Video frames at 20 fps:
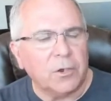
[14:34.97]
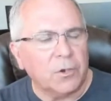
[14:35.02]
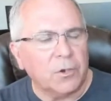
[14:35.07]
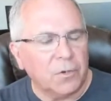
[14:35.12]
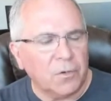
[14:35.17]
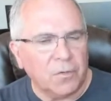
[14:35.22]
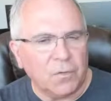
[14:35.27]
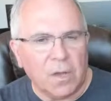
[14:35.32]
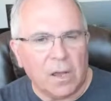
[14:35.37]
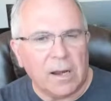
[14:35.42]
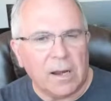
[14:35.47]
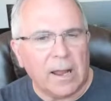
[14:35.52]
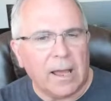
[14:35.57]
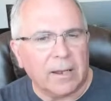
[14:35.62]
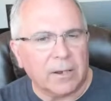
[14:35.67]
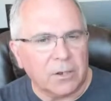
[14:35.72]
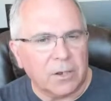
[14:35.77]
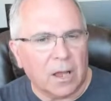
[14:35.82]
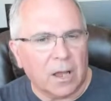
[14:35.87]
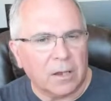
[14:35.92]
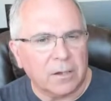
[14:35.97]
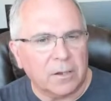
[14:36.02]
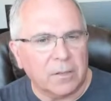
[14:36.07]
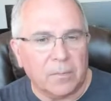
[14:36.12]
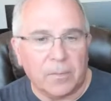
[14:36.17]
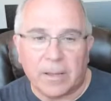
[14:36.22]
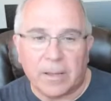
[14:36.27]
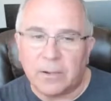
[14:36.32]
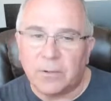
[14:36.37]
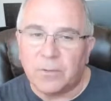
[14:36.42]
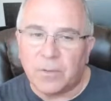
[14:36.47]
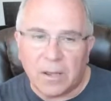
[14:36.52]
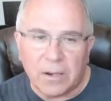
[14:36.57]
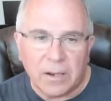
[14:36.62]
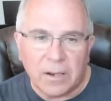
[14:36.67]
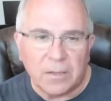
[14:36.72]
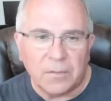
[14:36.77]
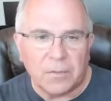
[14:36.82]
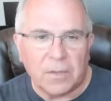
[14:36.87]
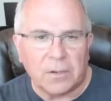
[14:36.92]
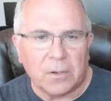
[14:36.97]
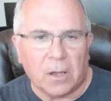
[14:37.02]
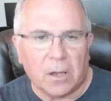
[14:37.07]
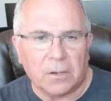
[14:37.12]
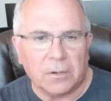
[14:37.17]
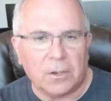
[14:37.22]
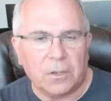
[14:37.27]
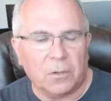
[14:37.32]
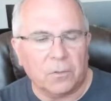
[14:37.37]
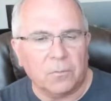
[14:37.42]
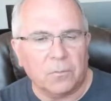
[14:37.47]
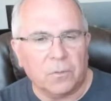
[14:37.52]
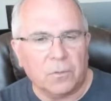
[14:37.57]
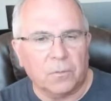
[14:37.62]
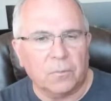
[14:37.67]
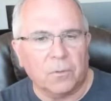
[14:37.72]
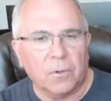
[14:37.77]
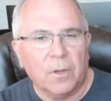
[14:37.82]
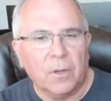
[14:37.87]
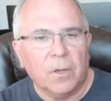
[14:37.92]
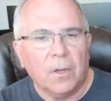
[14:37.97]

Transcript: You're just not allowed to talk to the vendors unless they talk to you. You